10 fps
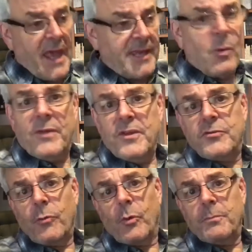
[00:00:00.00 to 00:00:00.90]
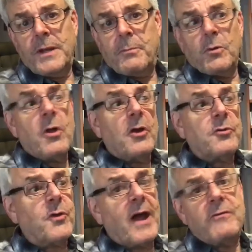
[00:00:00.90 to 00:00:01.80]
Anyway, these four people
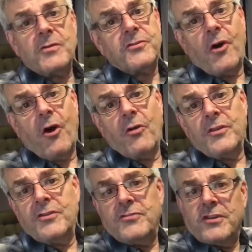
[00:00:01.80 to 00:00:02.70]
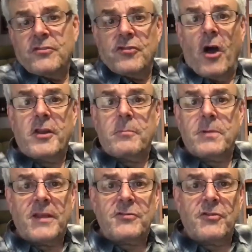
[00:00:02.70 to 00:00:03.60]
travel to all these exotic
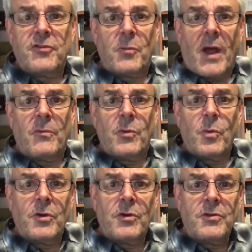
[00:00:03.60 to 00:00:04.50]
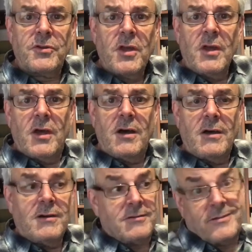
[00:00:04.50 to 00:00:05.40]
places around the world,
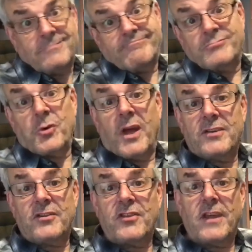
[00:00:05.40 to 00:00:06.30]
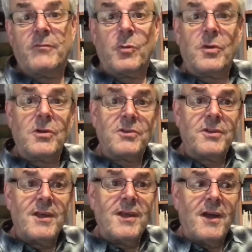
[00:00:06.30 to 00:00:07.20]
trying to save the
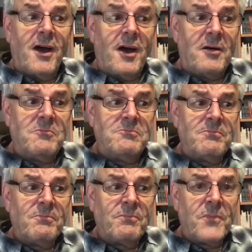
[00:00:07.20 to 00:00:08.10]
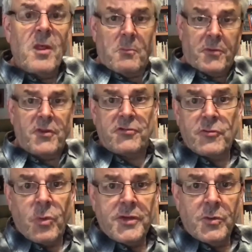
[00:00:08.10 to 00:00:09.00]
world. Um, but this
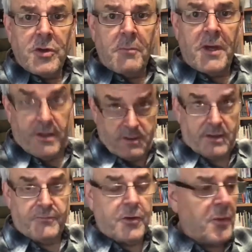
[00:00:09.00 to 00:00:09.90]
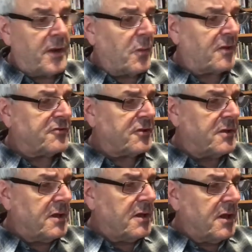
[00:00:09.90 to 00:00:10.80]
is where you come in if you're
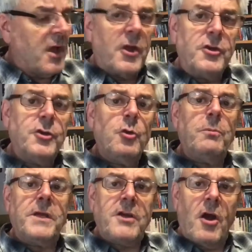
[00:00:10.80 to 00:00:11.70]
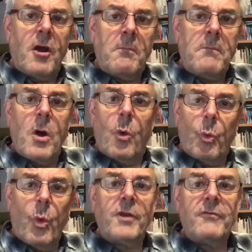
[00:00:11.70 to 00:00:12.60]
interested. You become
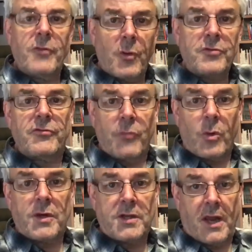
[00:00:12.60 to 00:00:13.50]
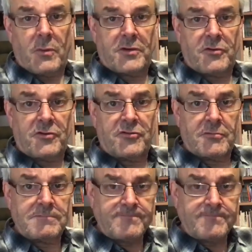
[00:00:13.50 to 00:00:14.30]
one of those four characters.